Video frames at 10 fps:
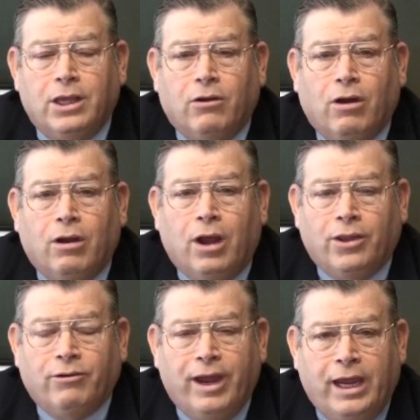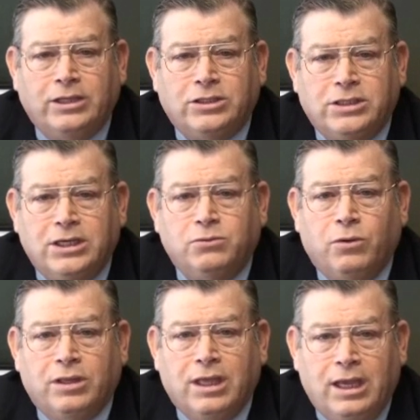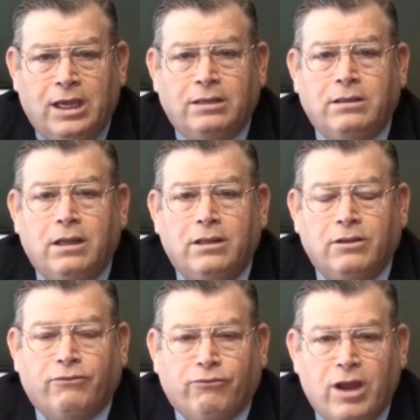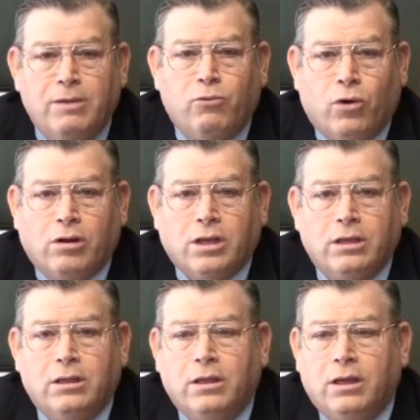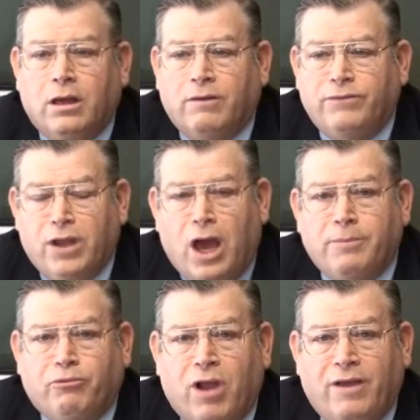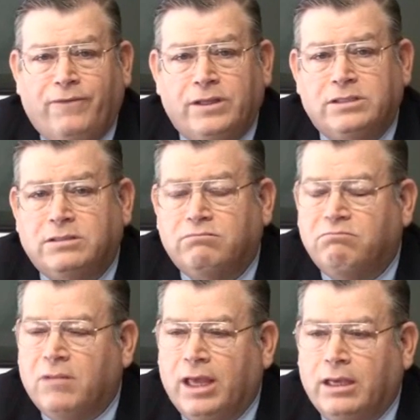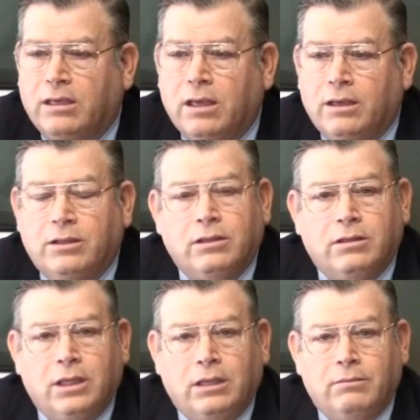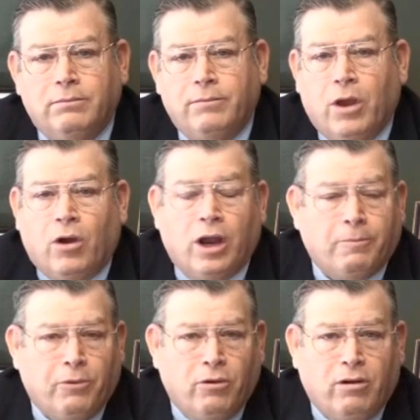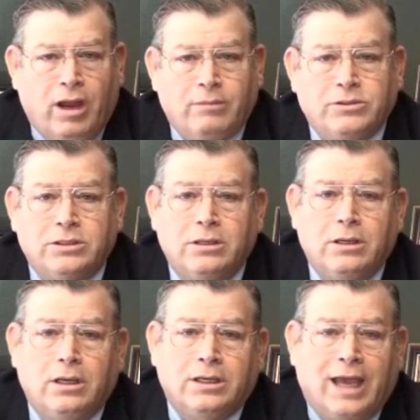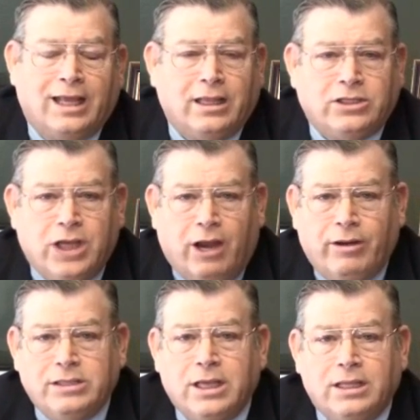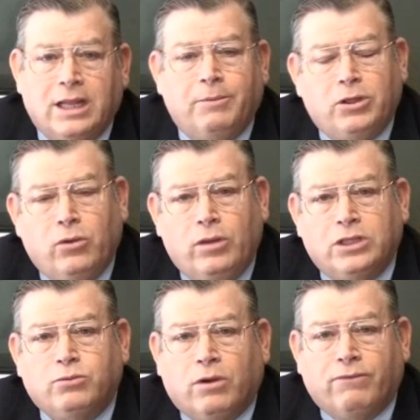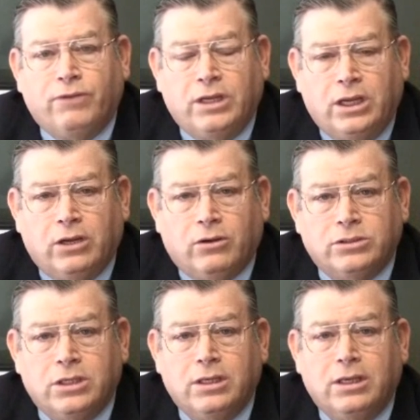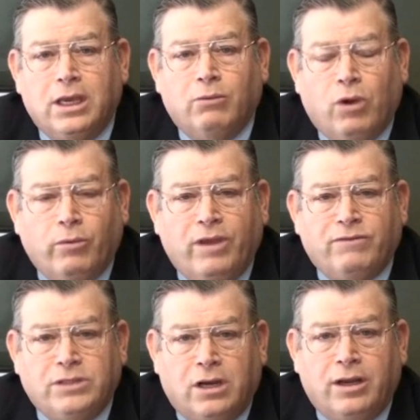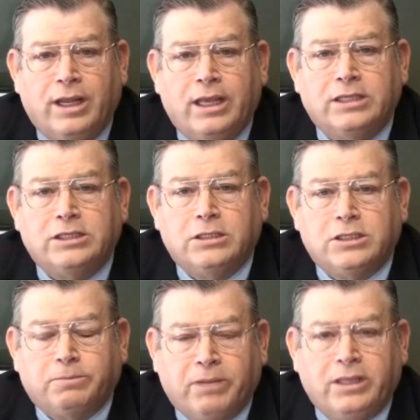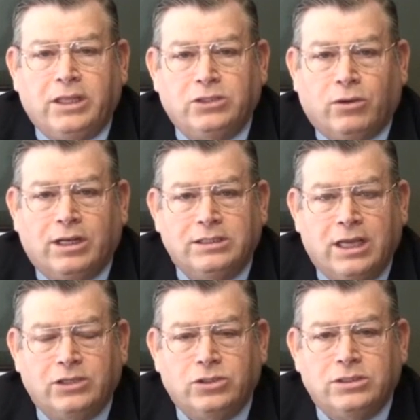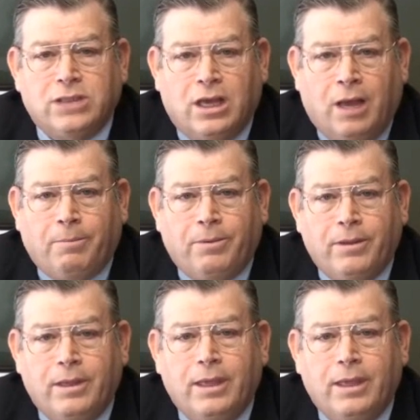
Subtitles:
There are other agencies within the framework of nonprofits, like the ARC programs, Catholic Charities, that have been doing this work for years. And what we have done is split these organizations up